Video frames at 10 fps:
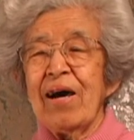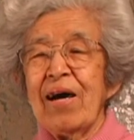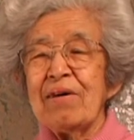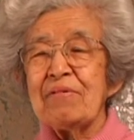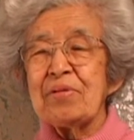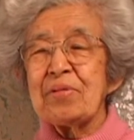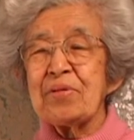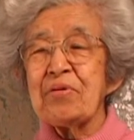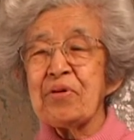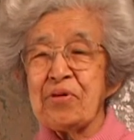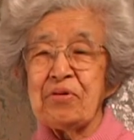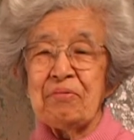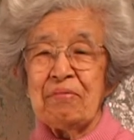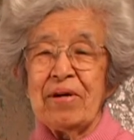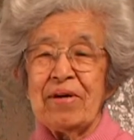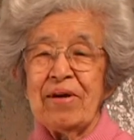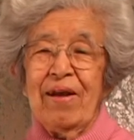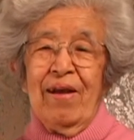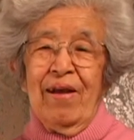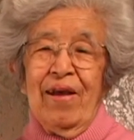so hurt by
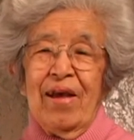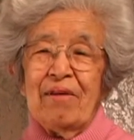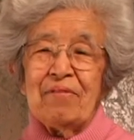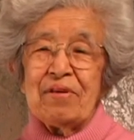having